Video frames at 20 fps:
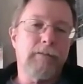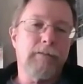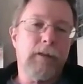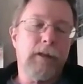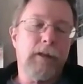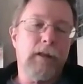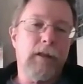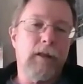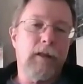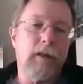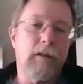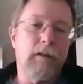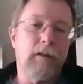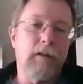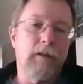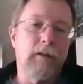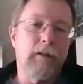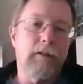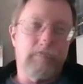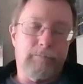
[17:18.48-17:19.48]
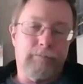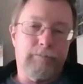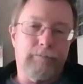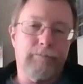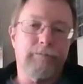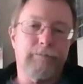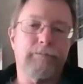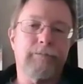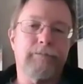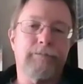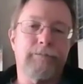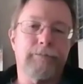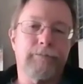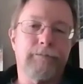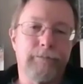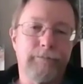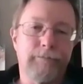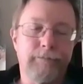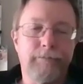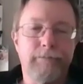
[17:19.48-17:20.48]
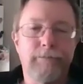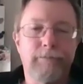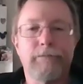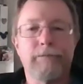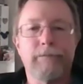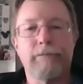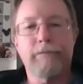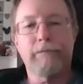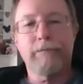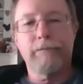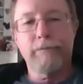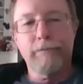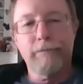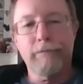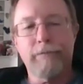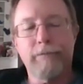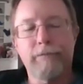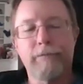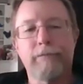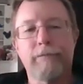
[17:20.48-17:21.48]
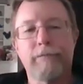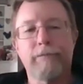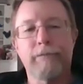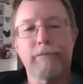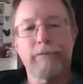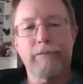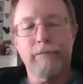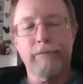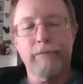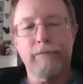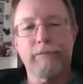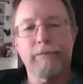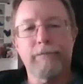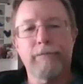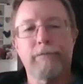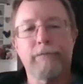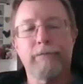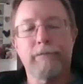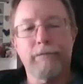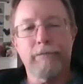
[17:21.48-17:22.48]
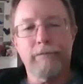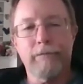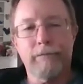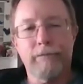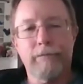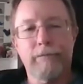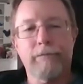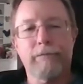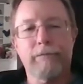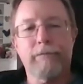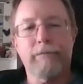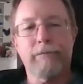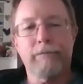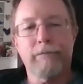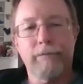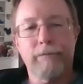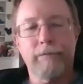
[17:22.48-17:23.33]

(silent)